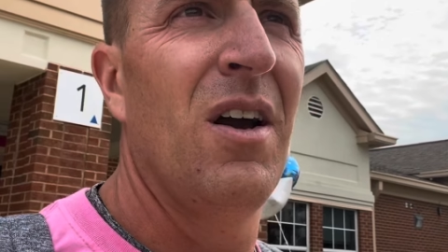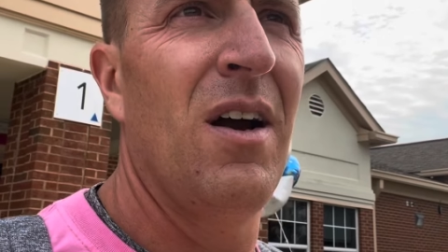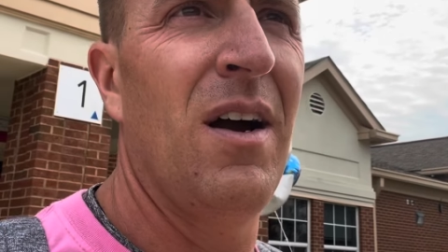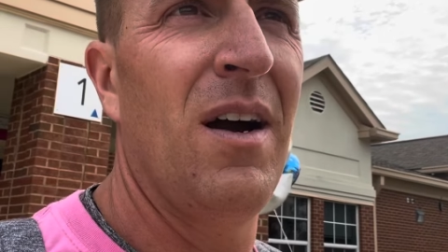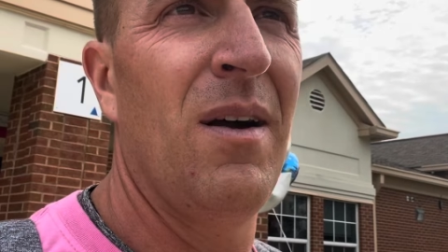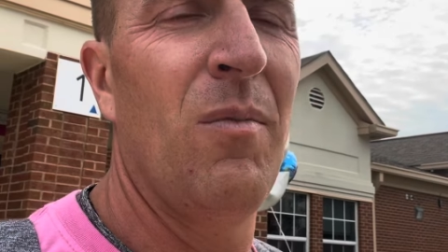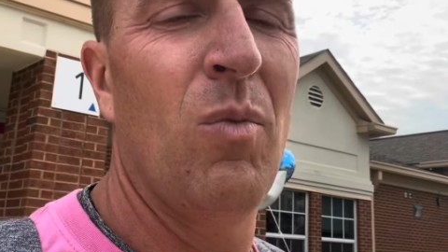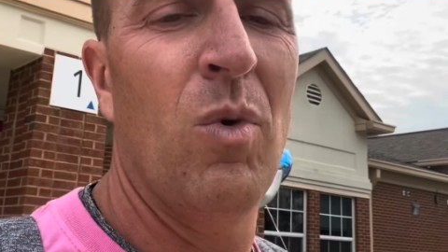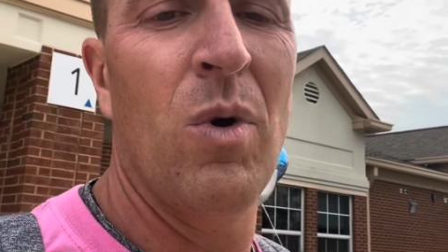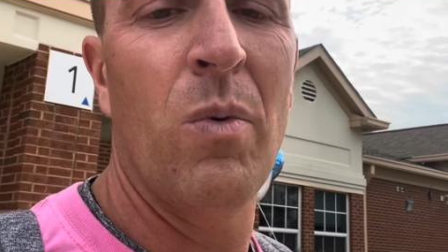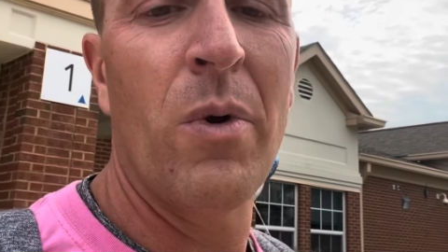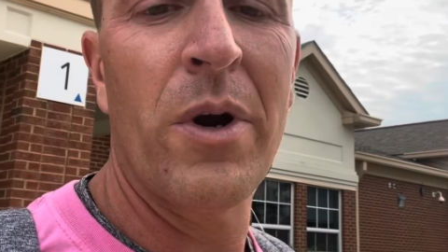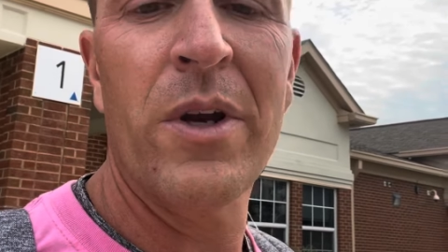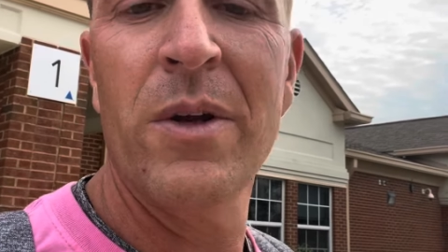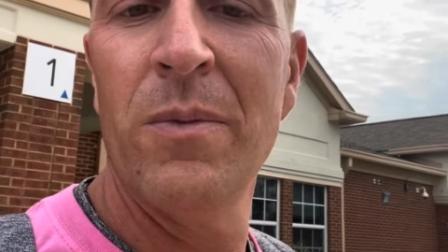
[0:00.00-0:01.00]
We're
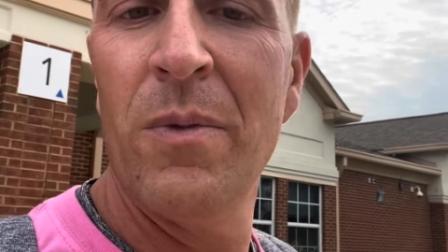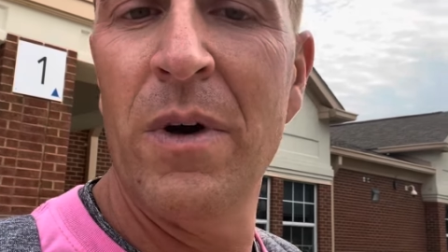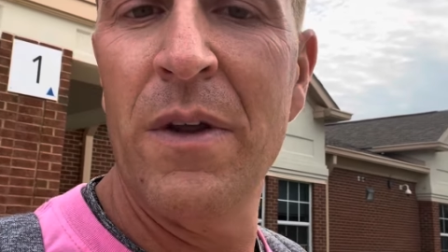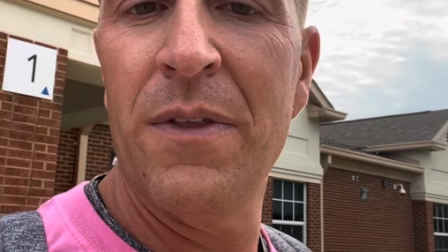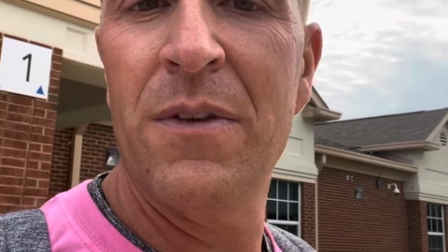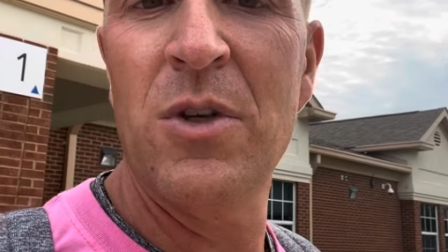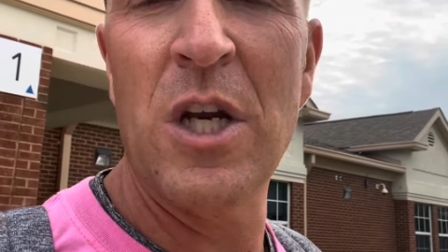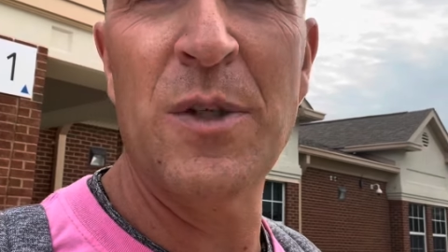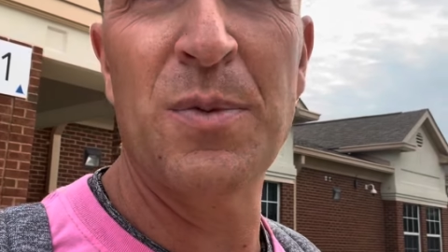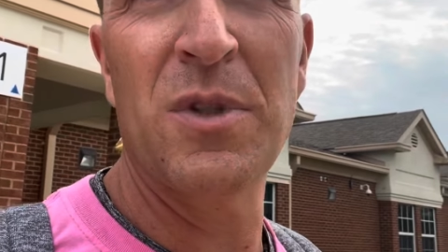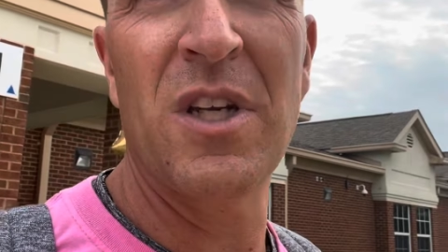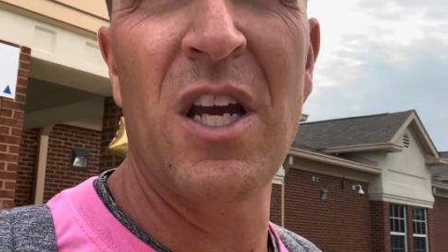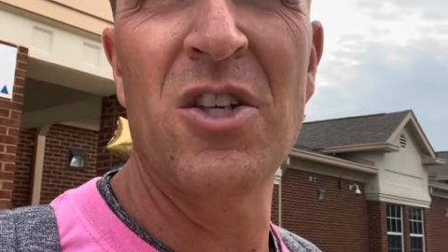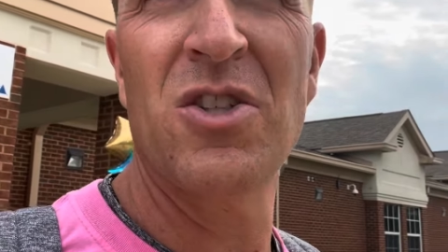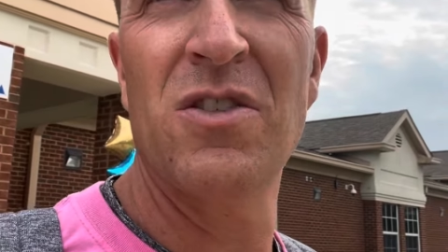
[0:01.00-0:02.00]
working with
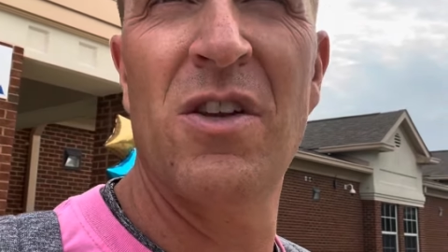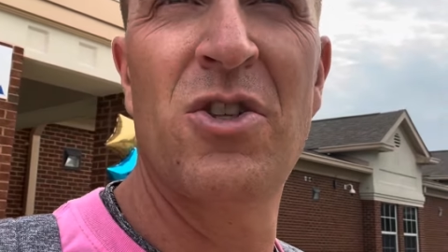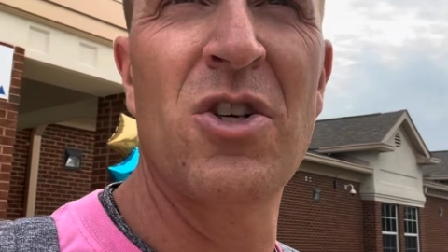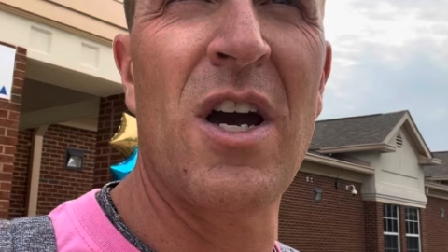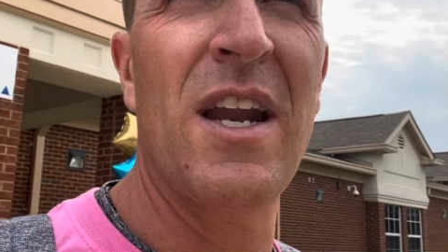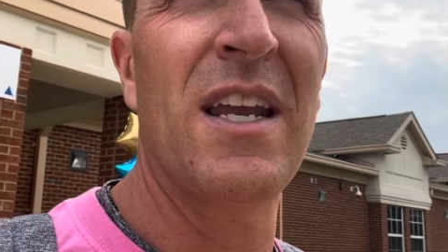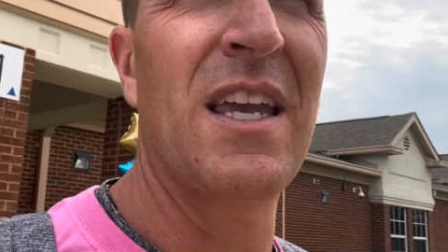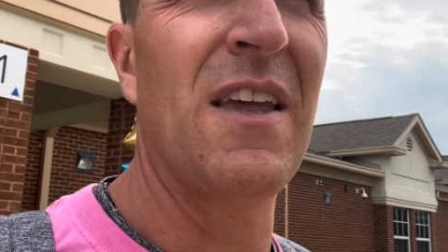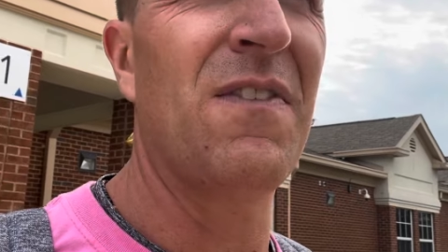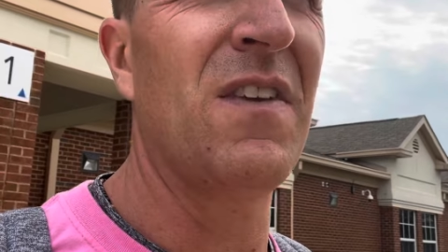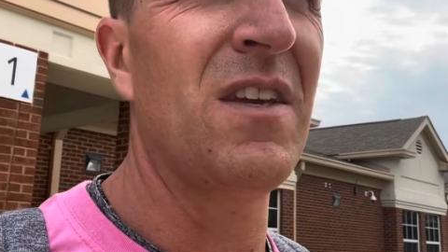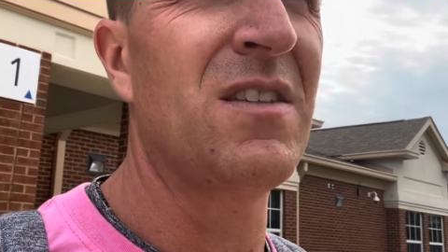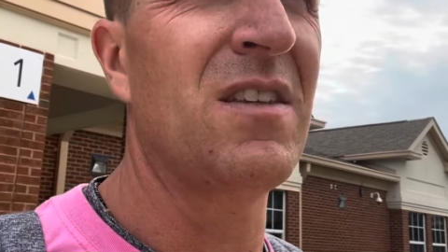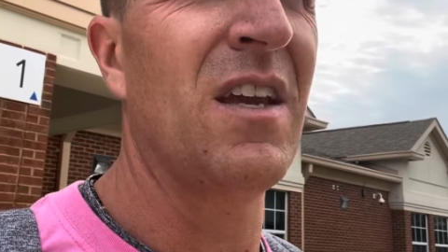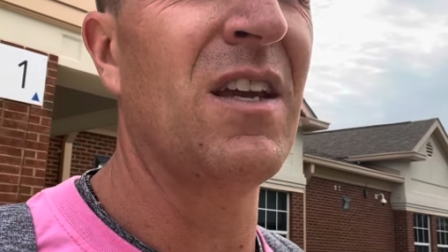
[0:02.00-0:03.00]
transportation to try to get
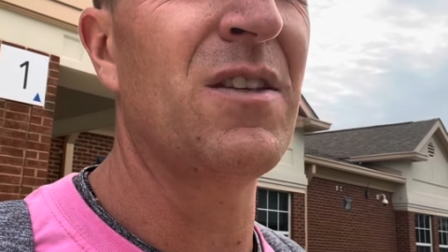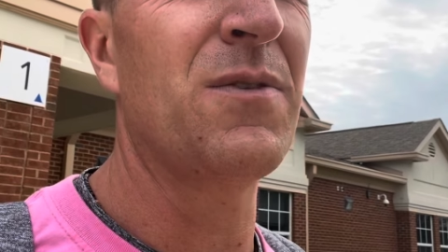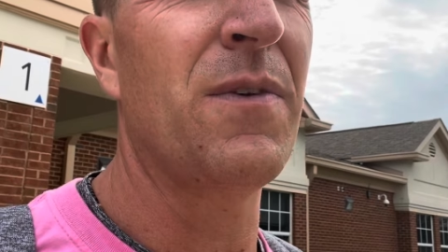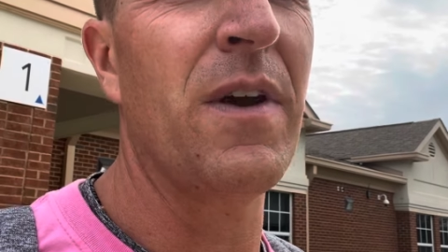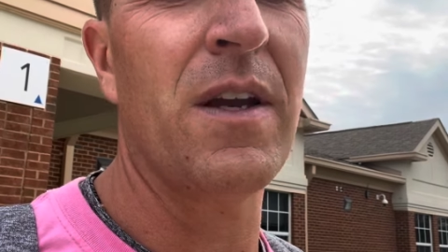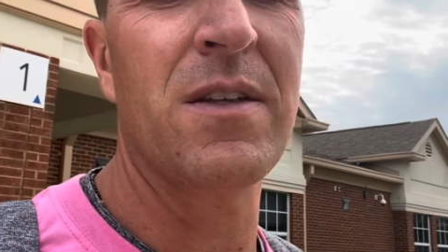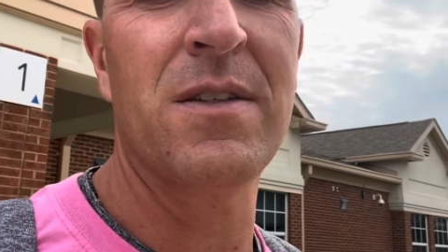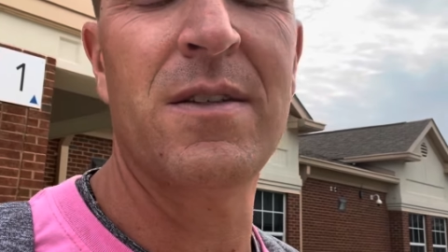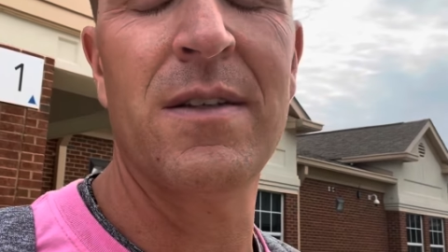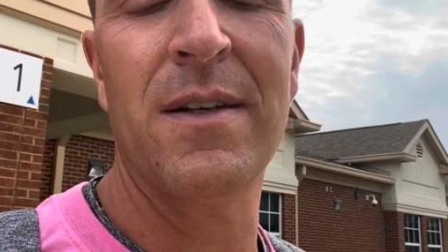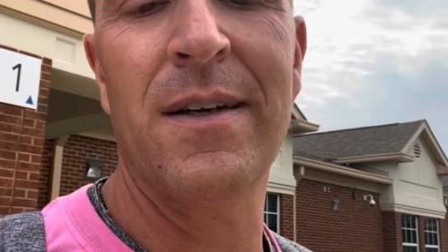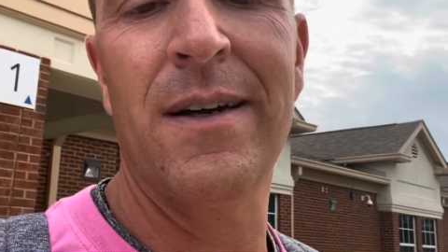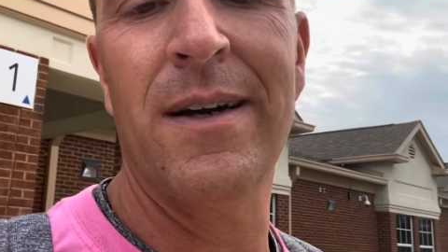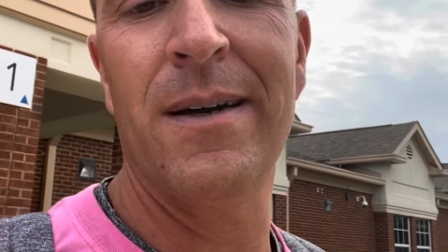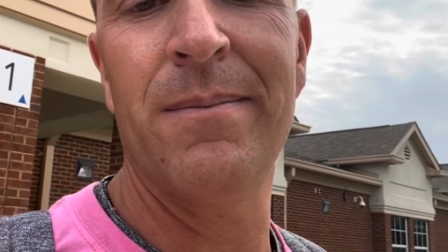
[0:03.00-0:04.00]
these things fixed.
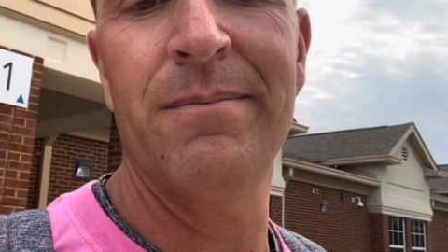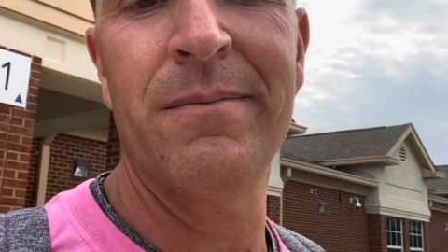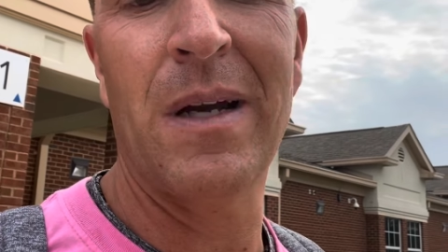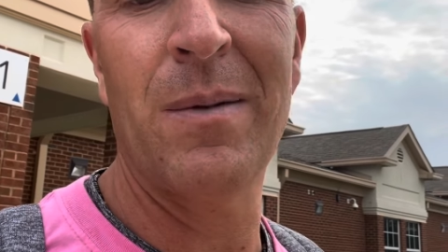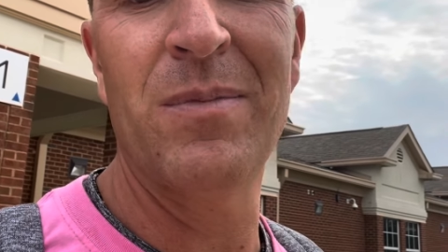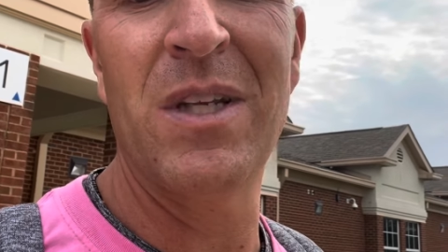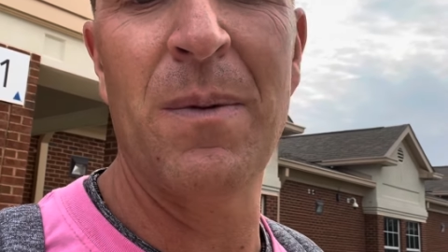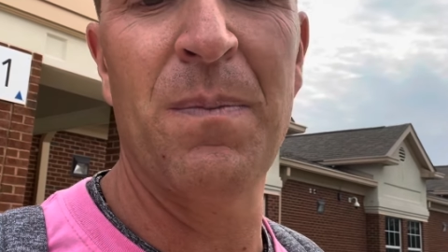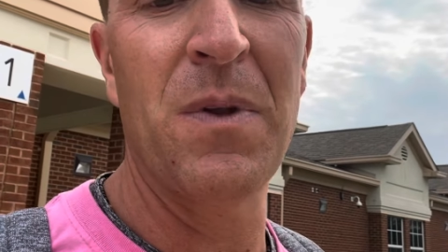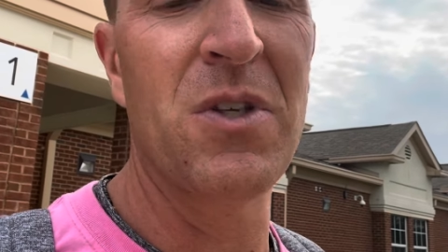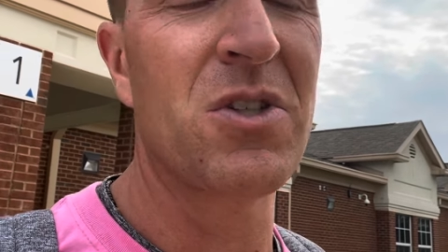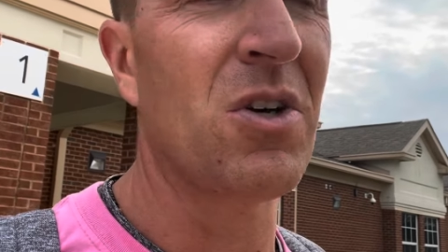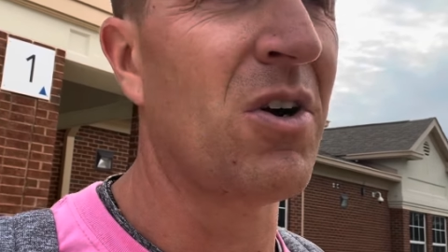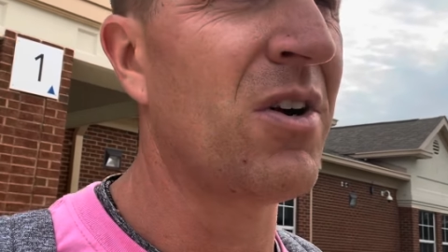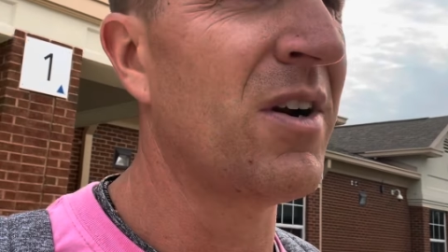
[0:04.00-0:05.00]
I'm deeply
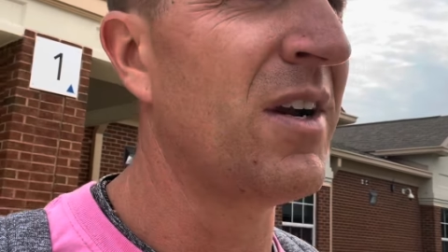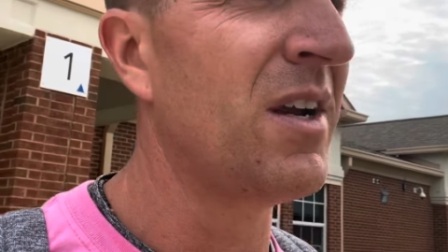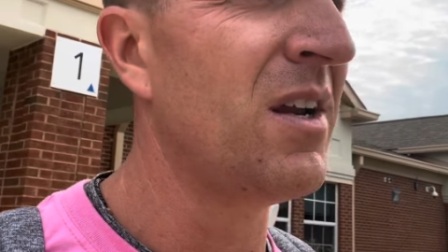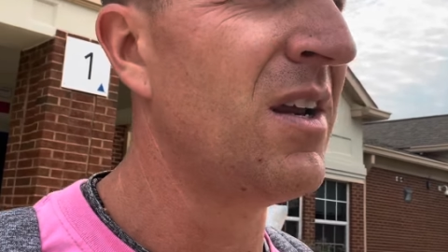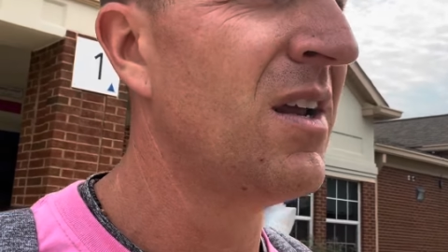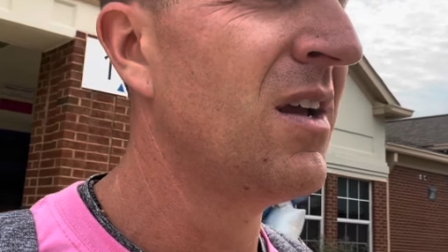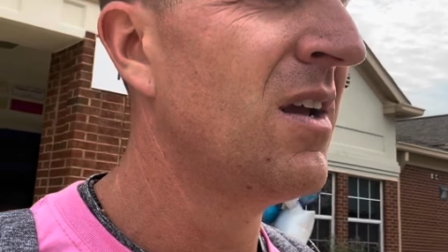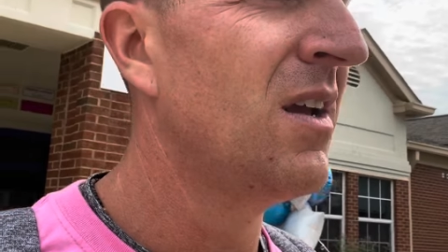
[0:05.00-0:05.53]
sorry.